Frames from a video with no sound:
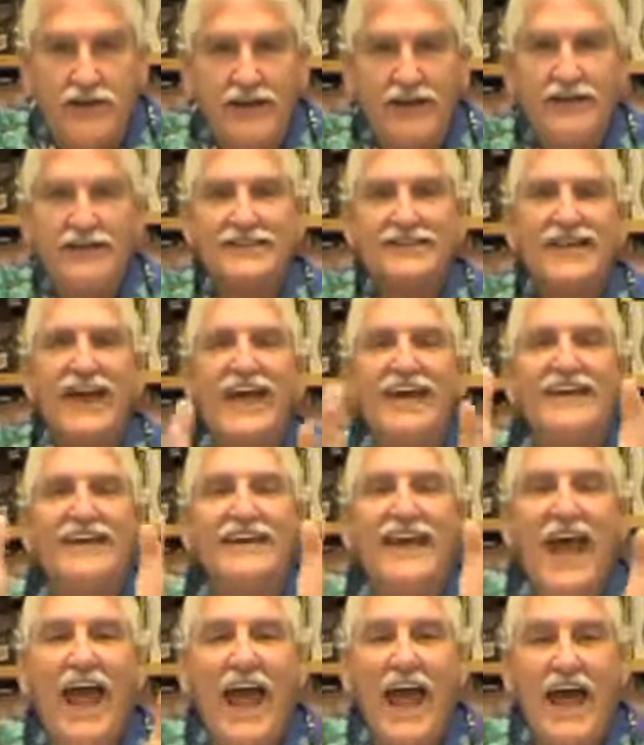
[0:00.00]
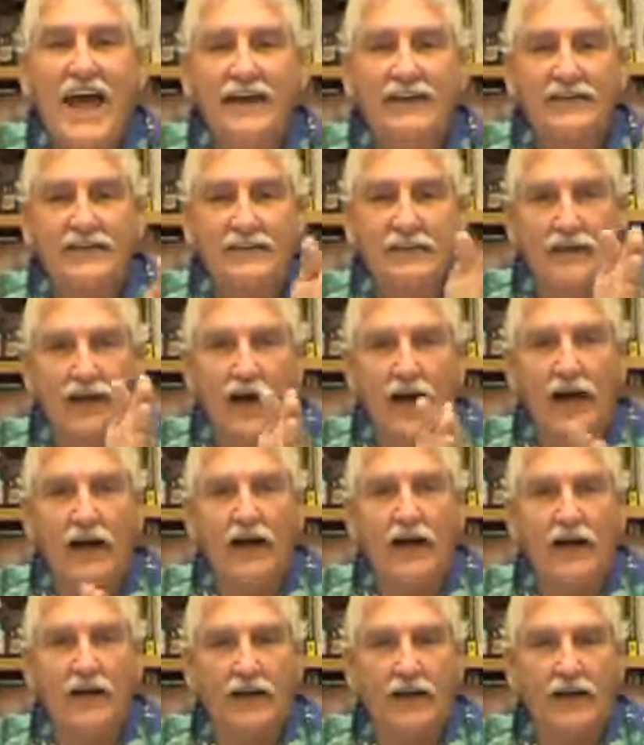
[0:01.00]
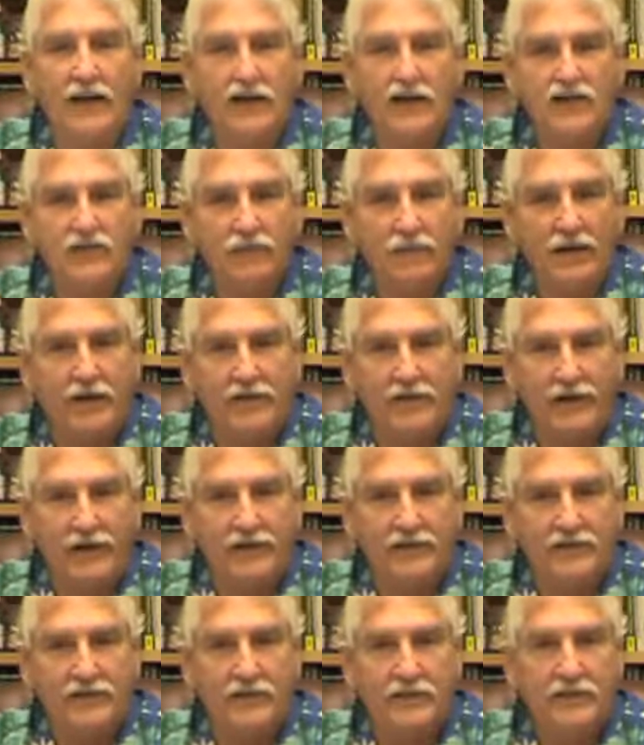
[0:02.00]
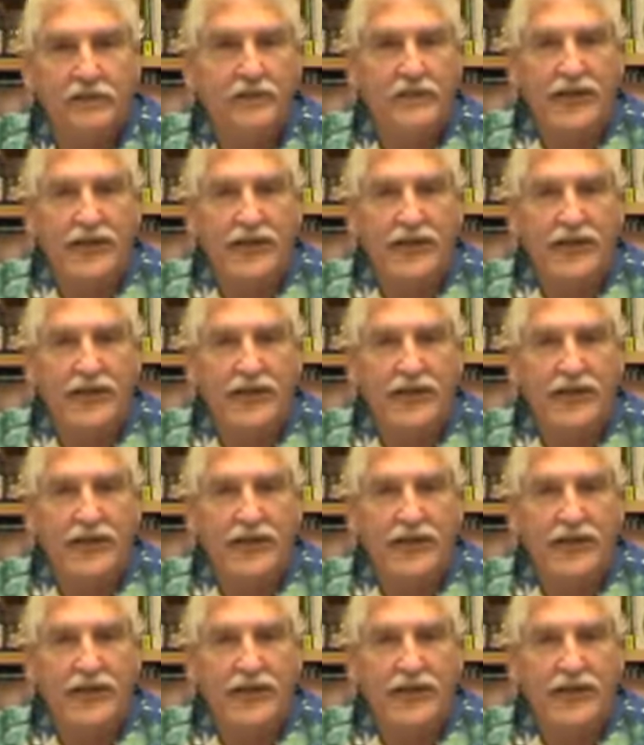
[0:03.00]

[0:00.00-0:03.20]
is a cat ionic experience.